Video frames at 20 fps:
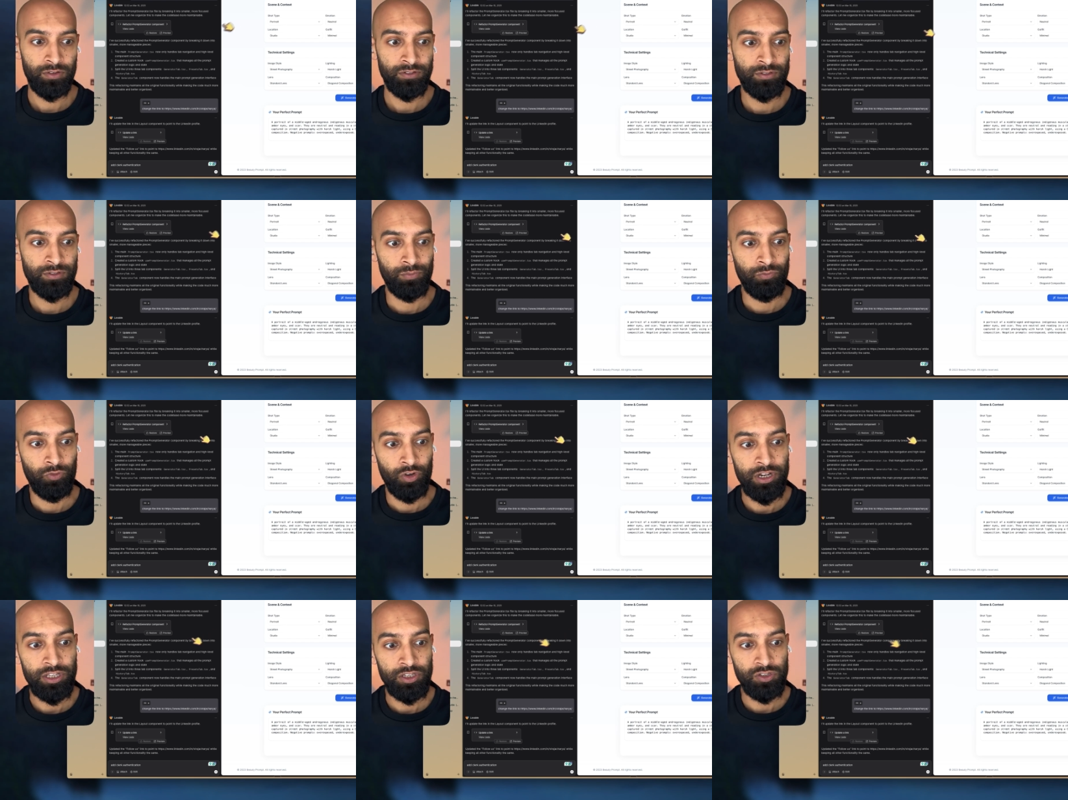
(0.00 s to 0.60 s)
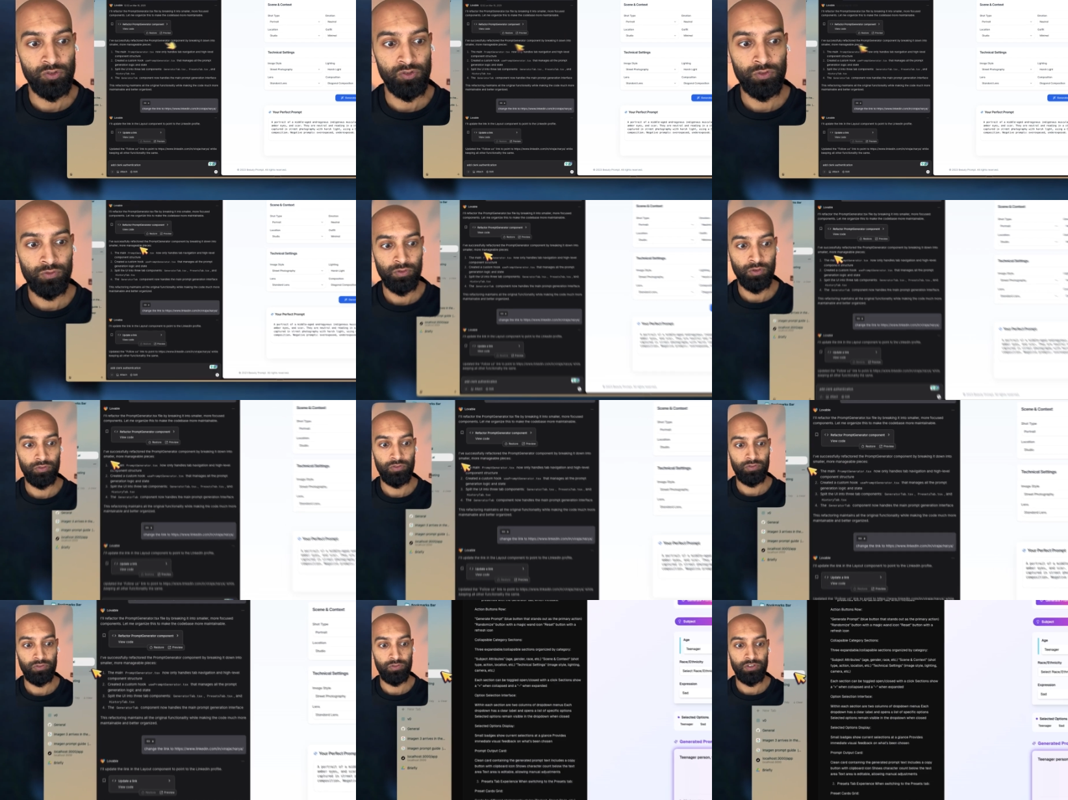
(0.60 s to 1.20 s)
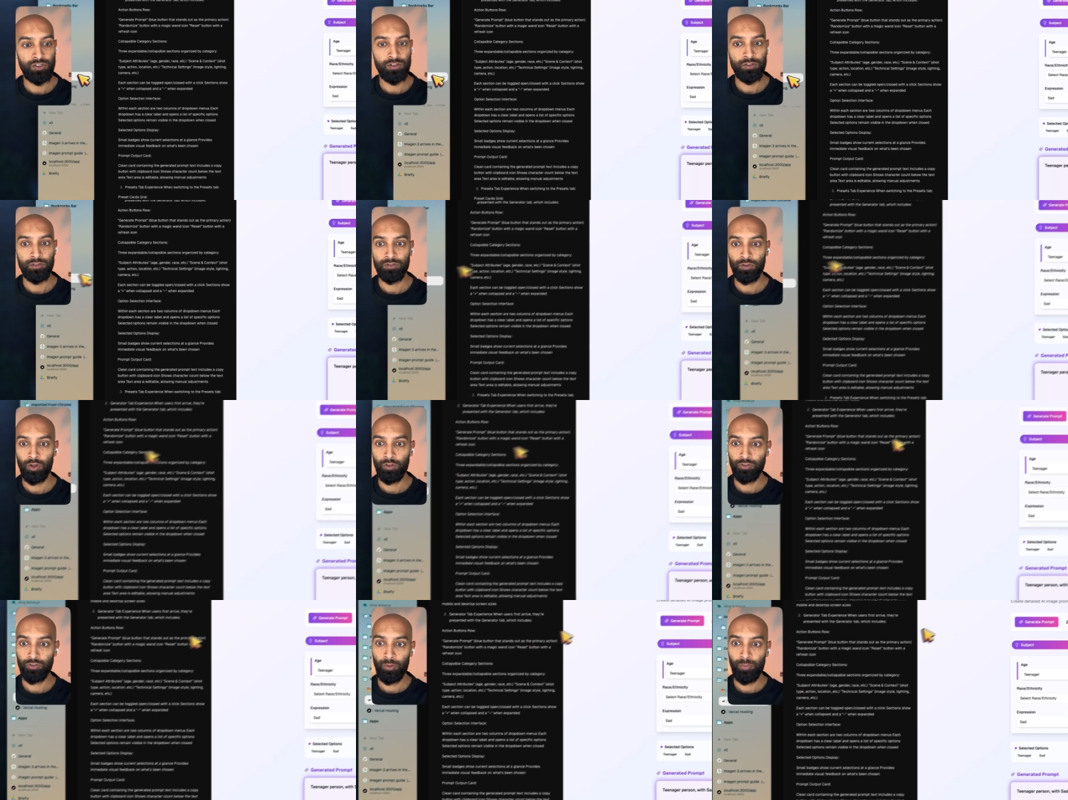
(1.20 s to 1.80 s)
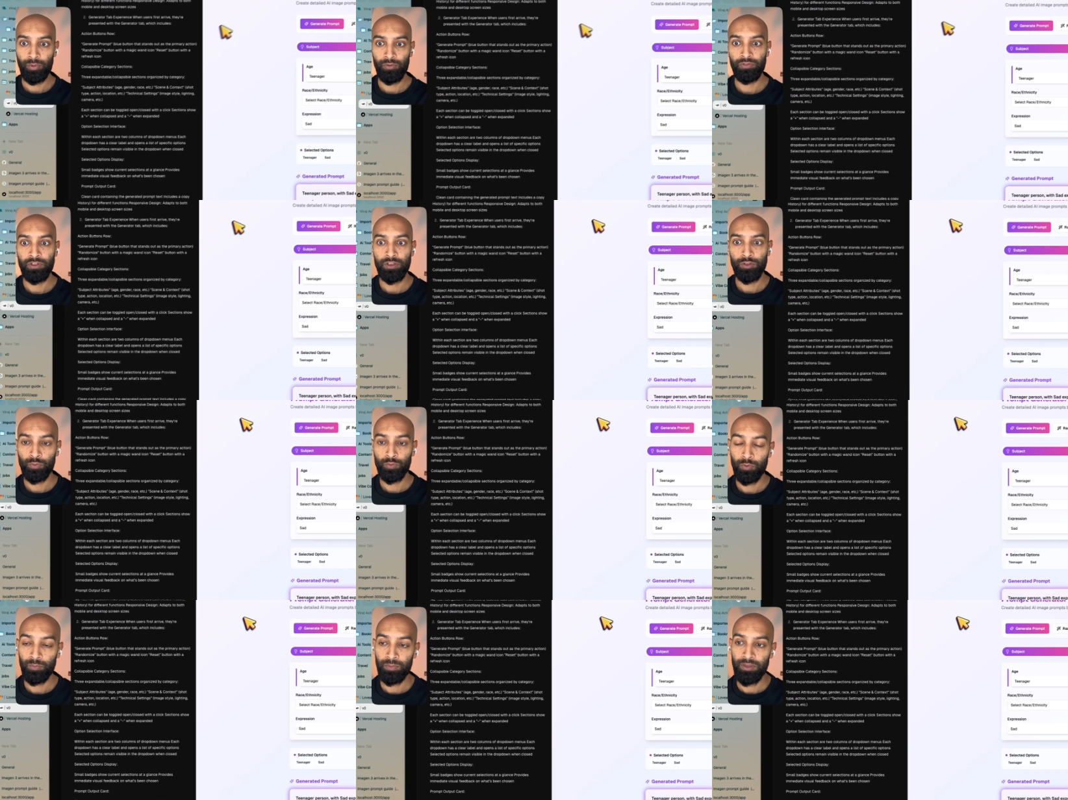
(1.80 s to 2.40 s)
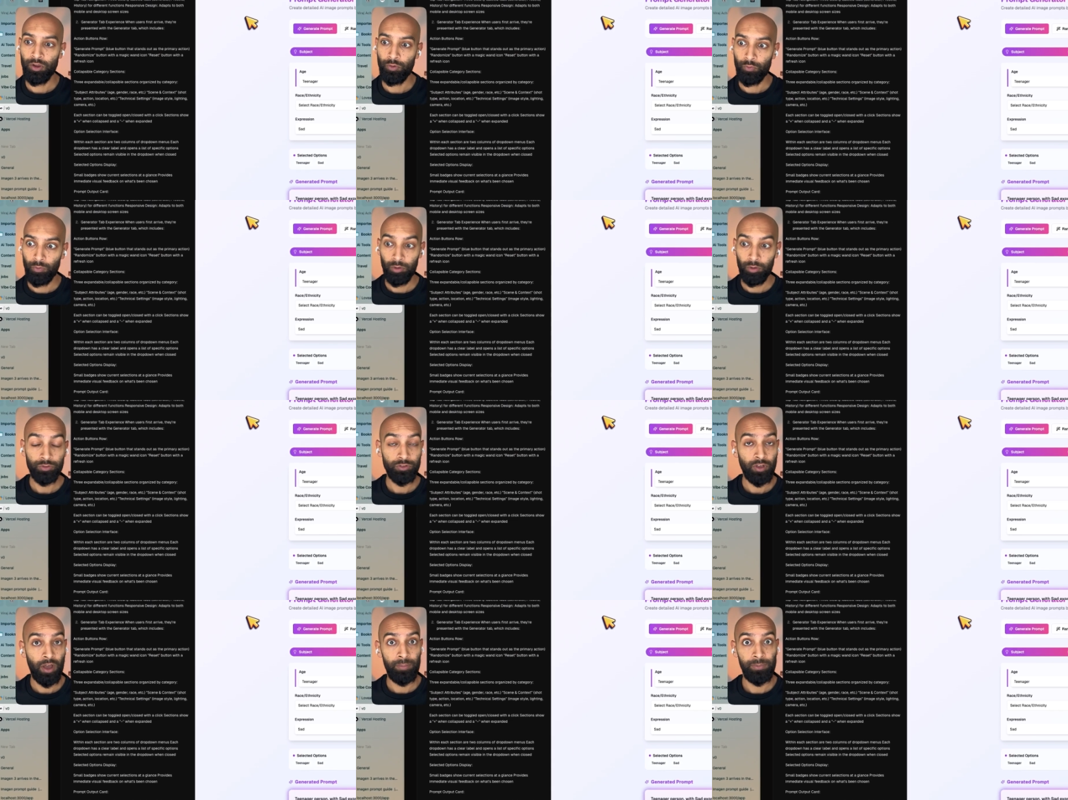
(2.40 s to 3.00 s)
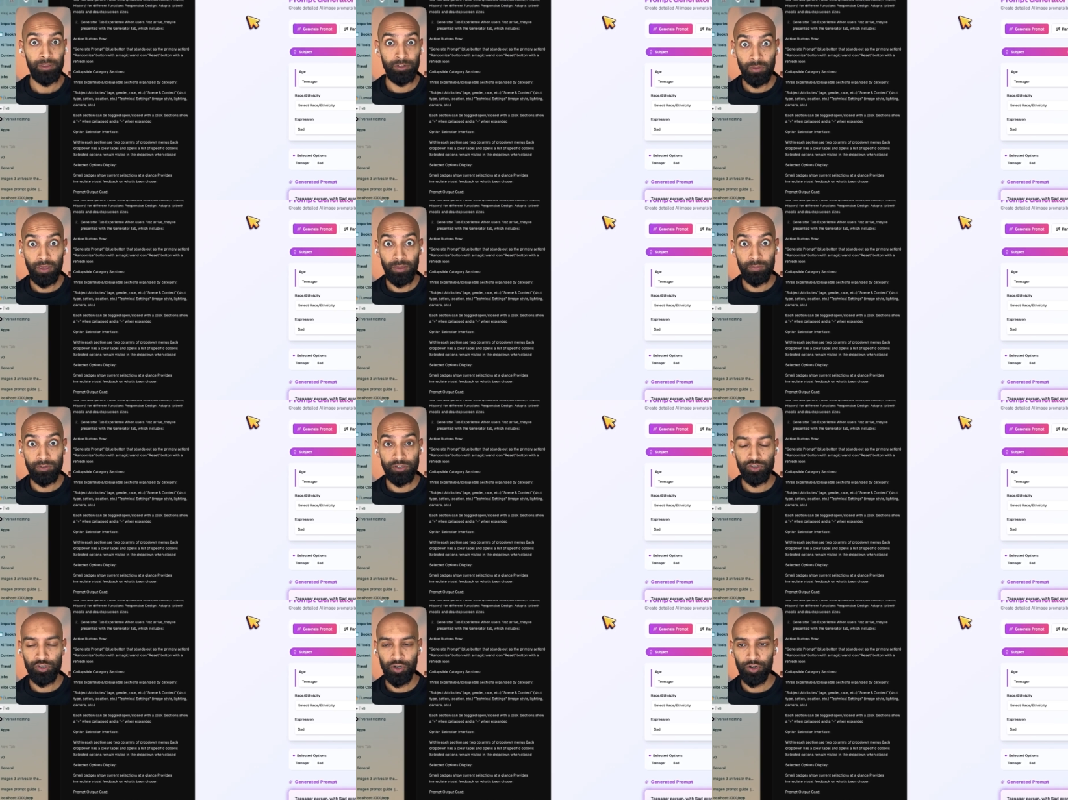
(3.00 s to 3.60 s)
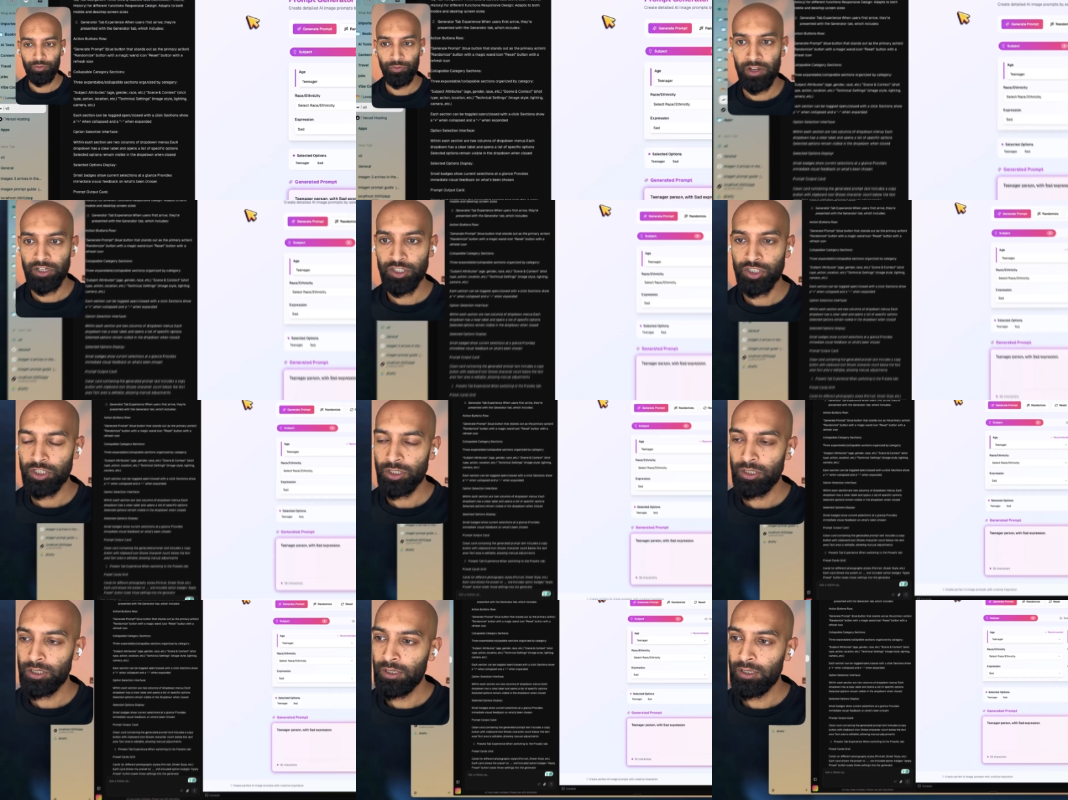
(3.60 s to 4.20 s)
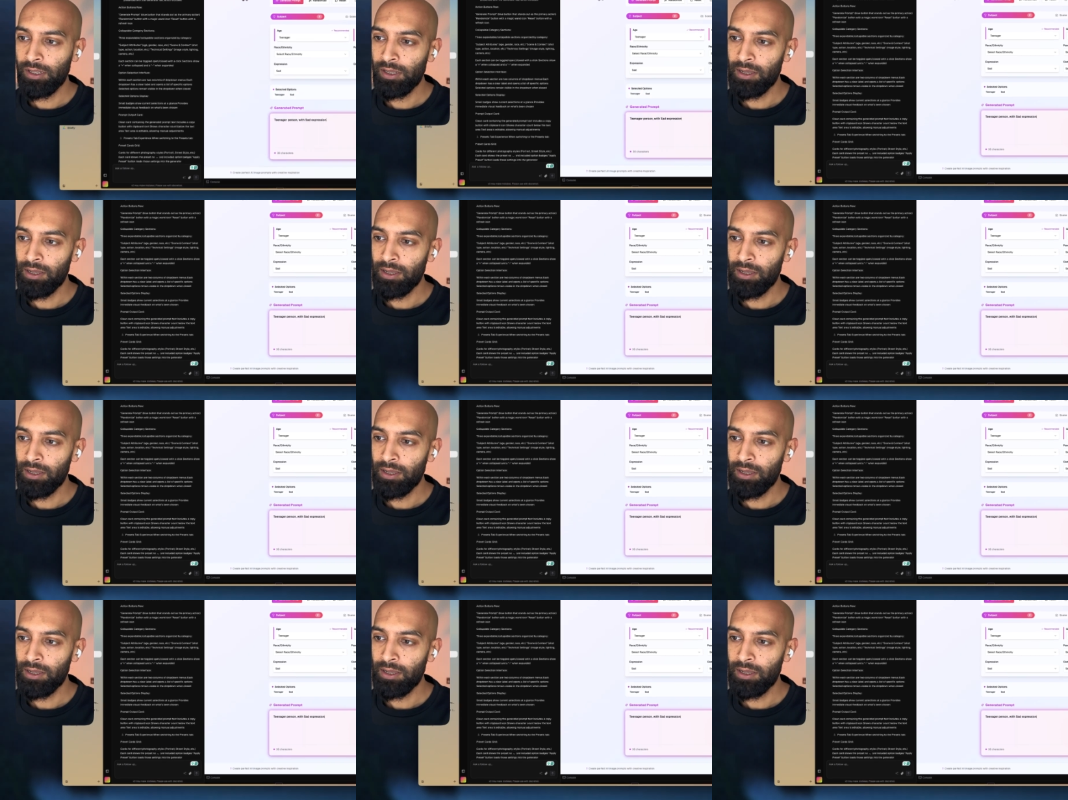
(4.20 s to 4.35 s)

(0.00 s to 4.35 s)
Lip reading: some really useful features on top of this would be a real-time image generation.